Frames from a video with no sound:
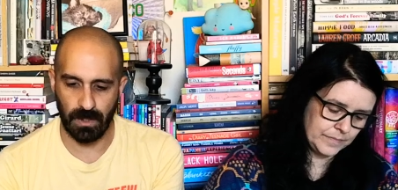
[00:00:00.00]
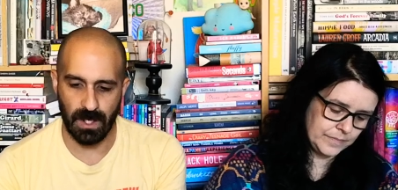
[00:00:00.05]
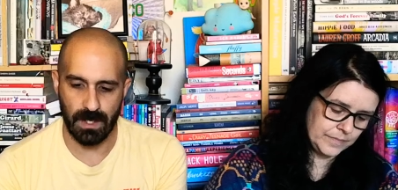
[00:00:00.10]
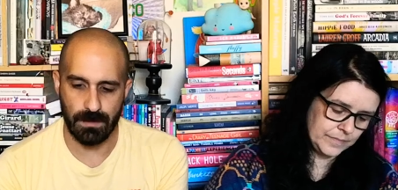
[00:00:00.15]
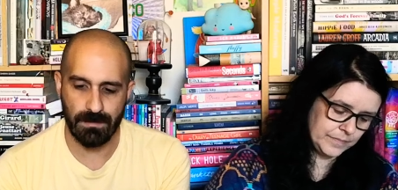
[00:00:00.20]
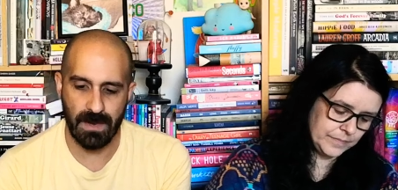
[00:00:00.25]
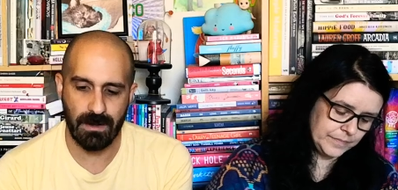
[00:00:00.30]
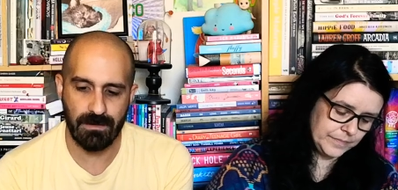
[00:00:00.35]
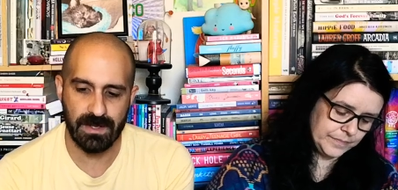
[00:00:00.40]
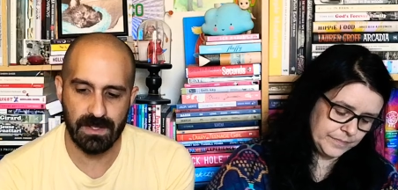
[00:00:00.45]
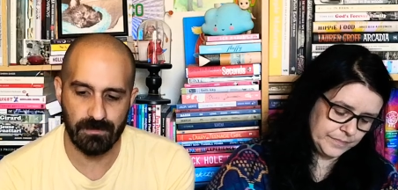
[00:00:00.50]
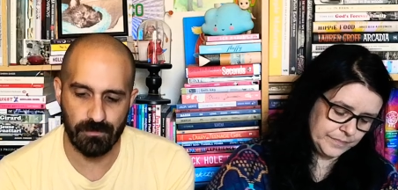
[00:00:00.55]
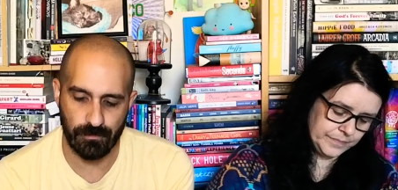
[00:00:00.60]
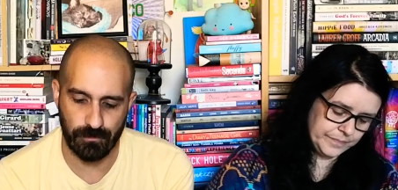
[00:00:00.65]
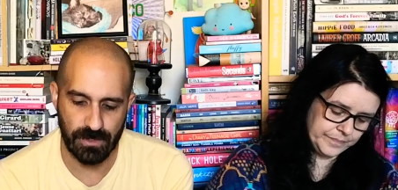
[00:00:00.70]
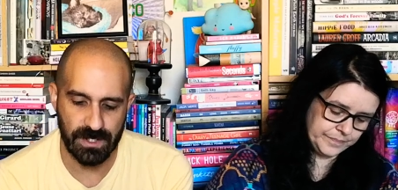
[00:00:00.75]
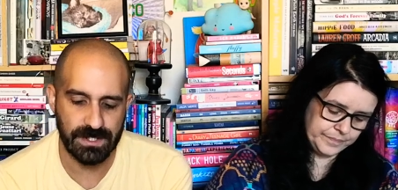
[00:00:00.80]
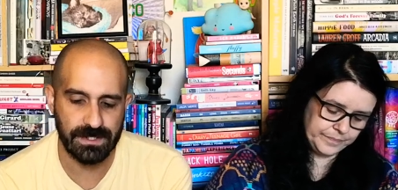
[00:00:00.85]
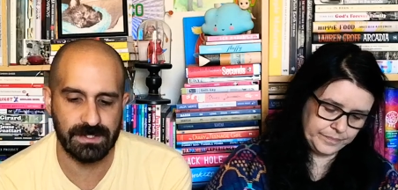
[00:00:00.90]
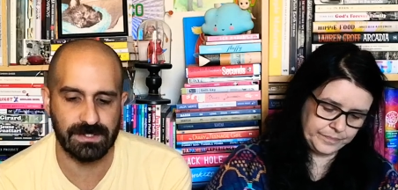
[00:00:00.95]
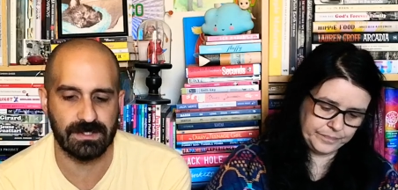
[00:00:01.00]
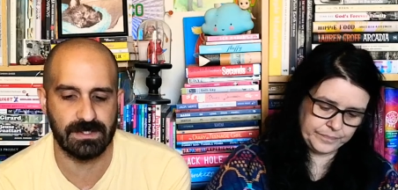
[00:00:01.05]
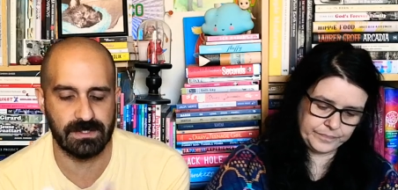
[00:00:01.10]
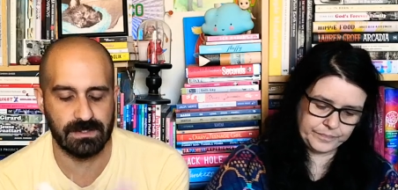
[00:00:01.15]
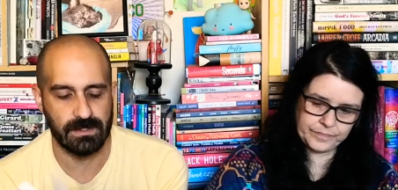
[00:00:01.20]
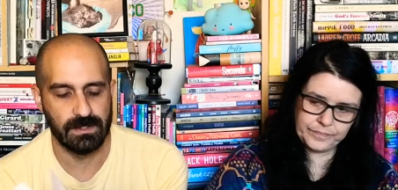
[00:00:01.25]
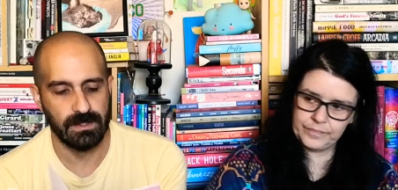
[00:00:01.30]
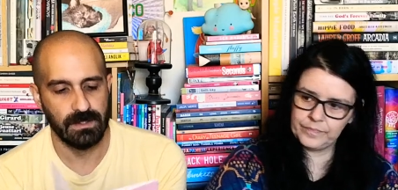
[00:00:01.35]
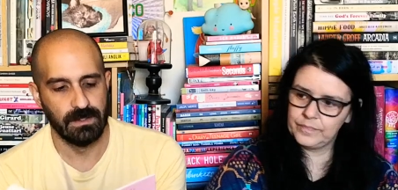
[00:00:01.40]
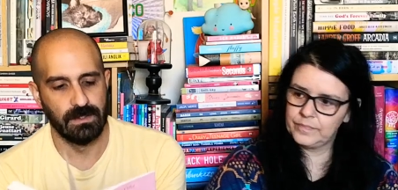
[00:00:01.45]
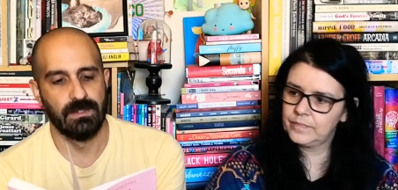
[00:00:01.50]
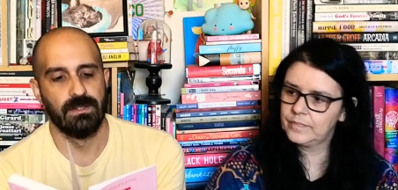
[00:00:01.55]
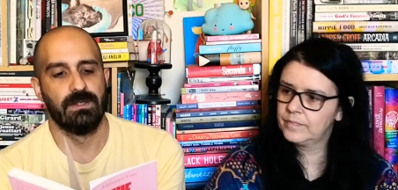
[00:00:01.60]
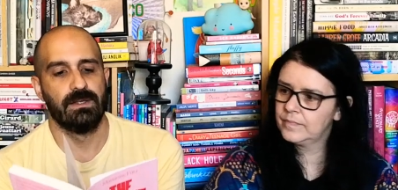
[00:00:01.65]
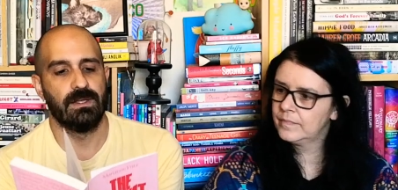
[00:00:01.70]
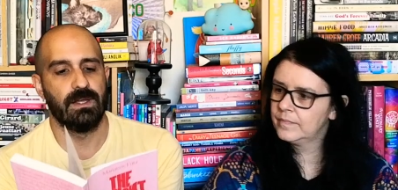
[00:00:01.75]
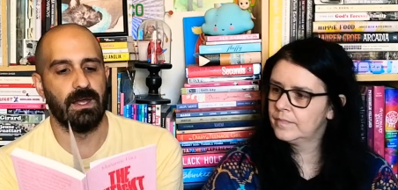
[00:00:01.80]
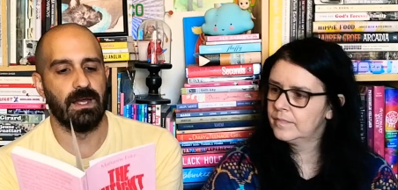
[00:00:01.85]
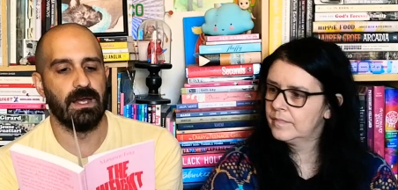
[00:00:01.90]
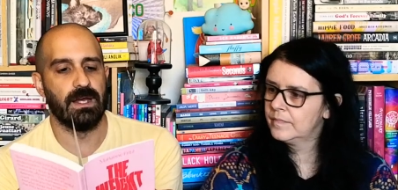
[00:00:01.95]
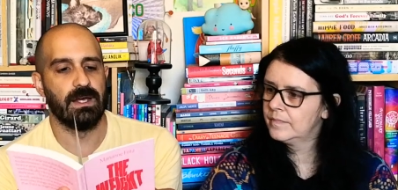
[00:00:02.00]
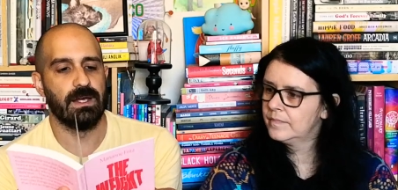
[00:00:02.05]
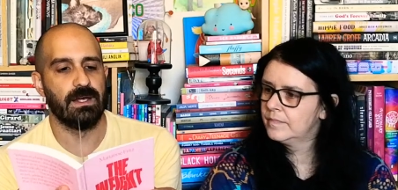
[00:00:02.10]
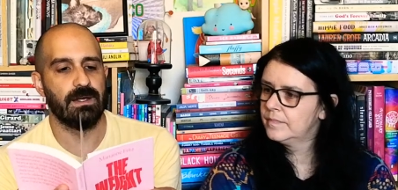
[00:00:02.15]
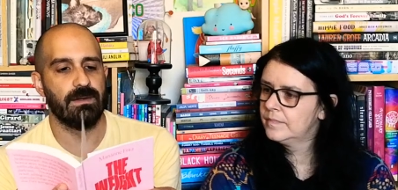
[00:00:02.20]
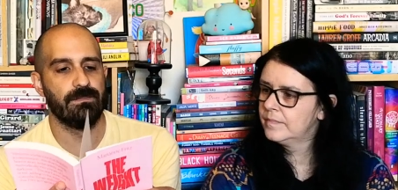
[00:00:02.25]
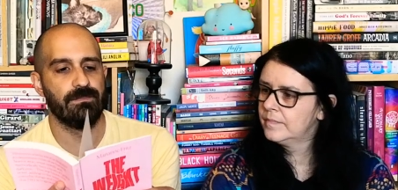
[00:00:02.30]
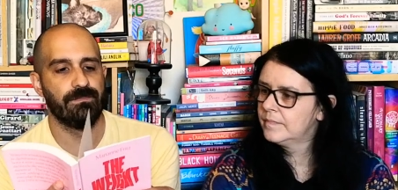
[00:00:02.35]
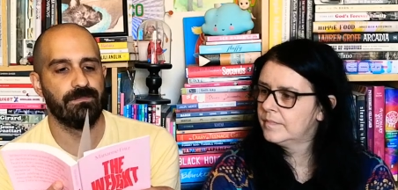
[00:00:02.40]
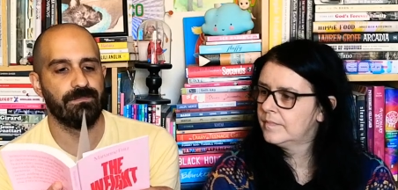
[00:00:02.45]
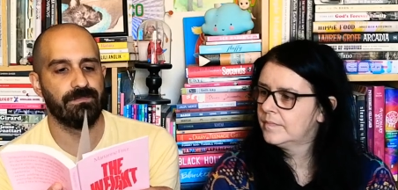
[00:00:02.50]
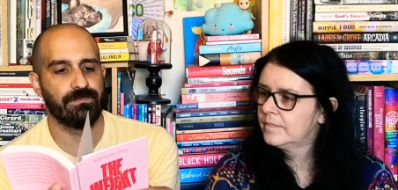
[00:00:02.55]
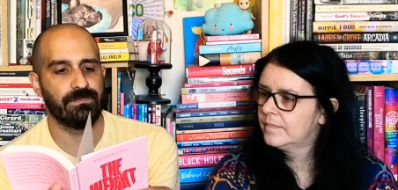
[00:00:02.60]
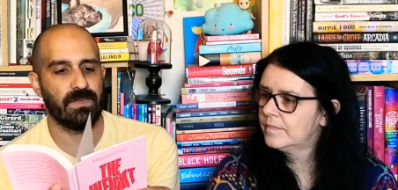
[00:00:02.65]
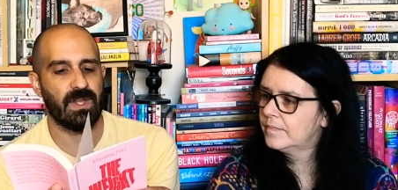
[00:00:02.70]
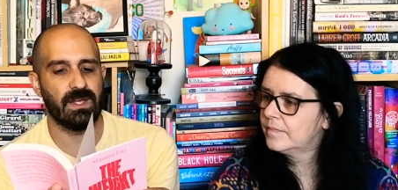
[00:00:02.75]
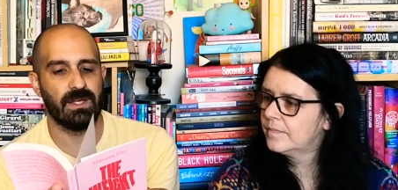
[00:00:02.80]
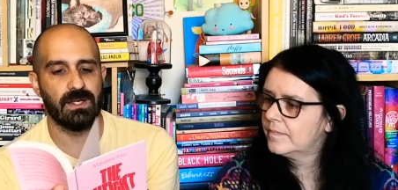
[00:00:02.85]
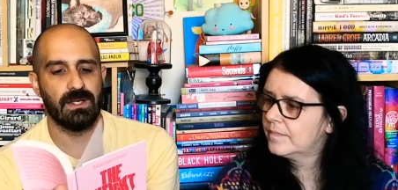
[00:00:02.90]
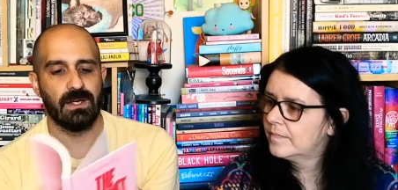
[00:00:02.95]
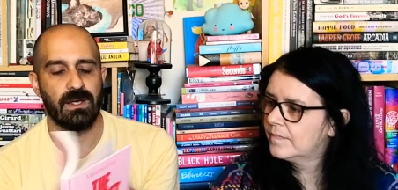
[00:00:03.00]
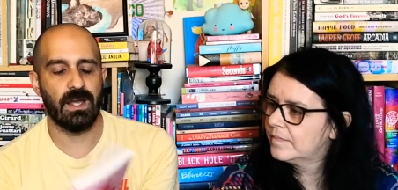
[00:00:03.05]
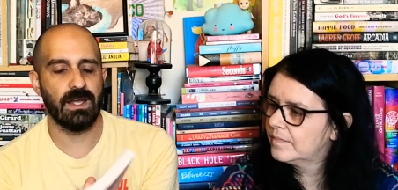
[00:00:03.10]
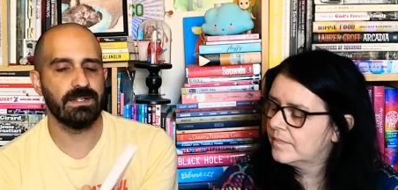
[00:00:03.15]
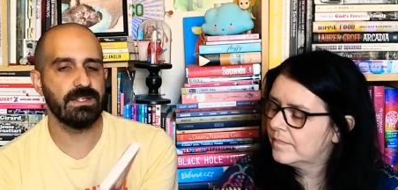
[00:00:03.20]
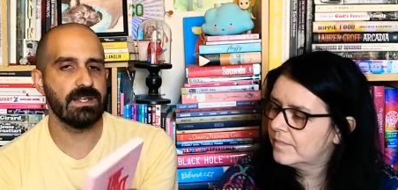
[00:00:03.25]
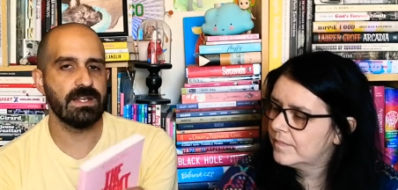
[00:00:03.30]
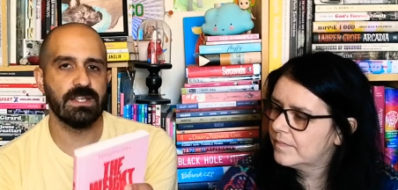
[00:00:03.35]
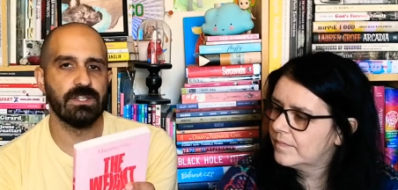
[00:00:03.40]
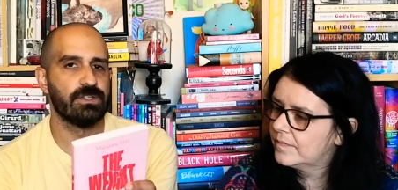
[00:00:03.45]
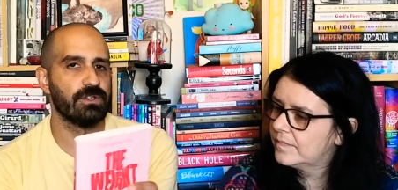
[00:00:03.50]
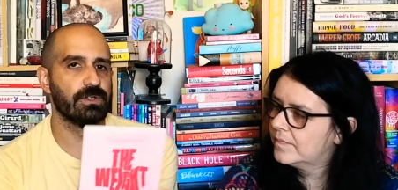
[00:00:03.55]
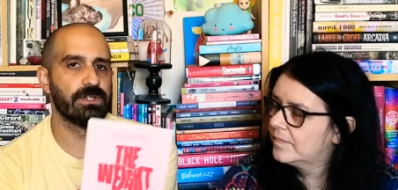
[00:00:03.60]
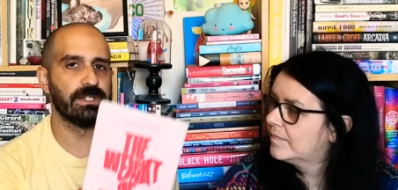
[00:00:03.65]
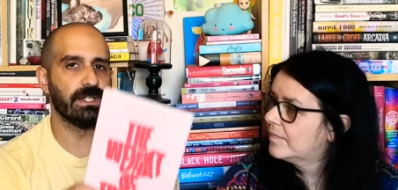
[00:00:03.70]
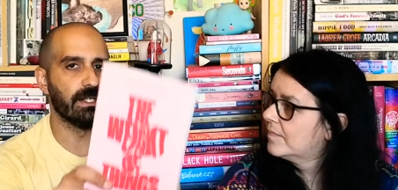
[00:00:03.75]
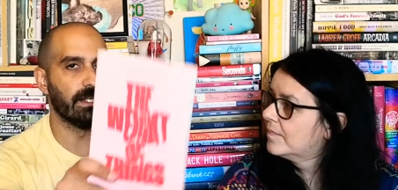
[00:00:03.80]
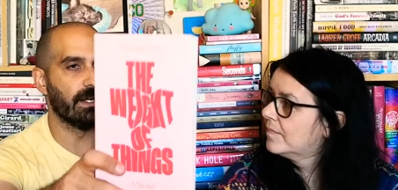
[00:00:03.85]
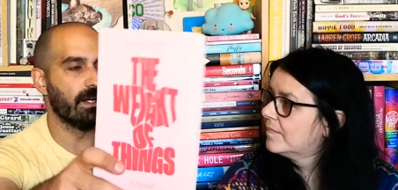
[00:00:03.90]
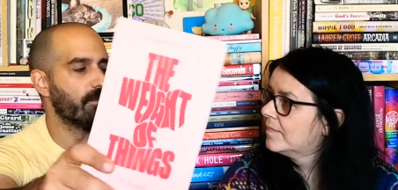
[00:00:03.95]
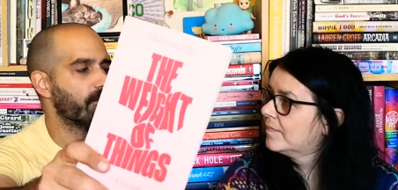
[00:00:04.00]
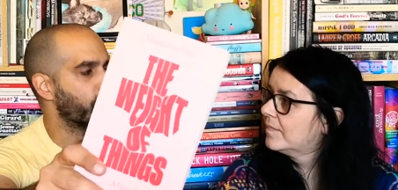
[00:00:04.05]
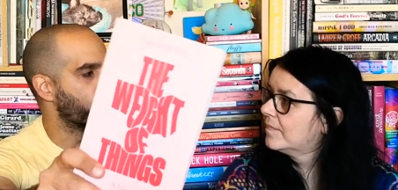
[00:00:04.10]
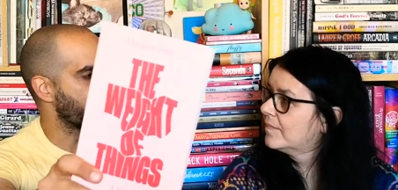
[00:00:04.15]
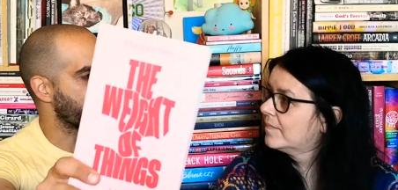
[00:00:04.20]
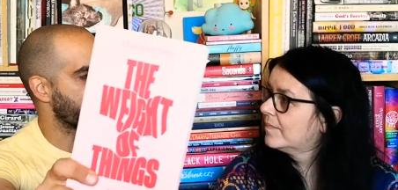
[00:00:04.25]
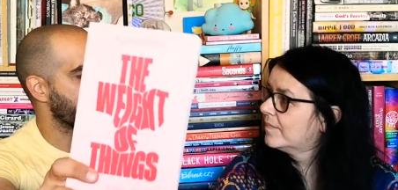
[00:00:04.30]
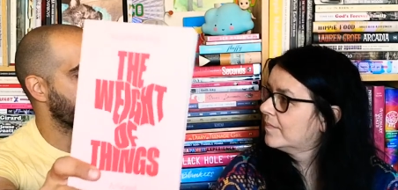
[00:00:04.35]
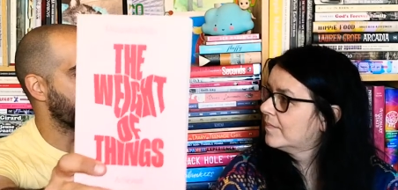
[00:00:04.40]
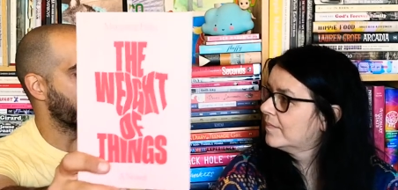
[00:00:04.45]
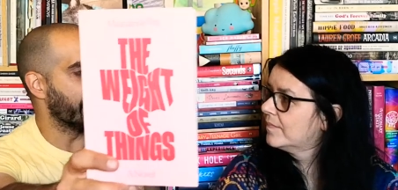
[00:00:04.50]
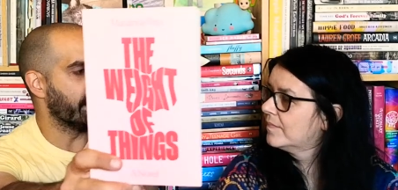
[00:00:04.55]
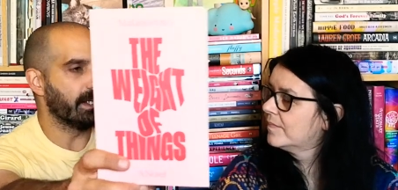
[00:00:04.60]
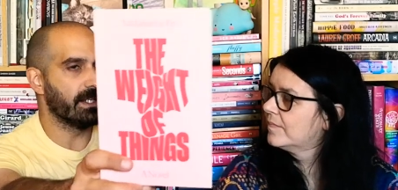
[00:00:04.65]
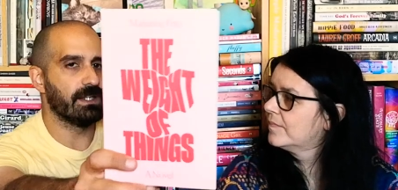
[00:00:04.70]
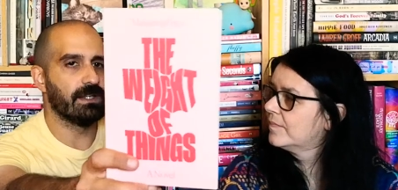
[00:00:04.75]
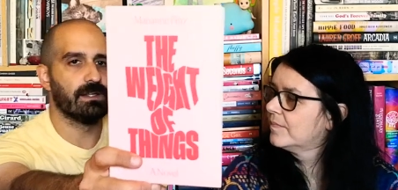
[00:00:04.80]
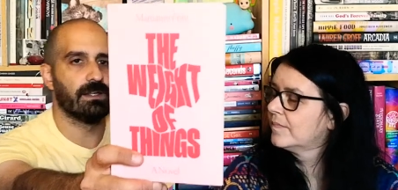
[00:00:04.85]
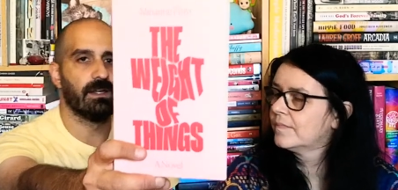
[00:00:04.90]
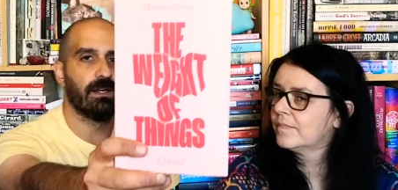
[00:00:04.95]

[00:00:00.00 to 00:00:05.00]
Speaker 1: by Marianne Fritz. Um, I didn't enjoy it, unfortunately.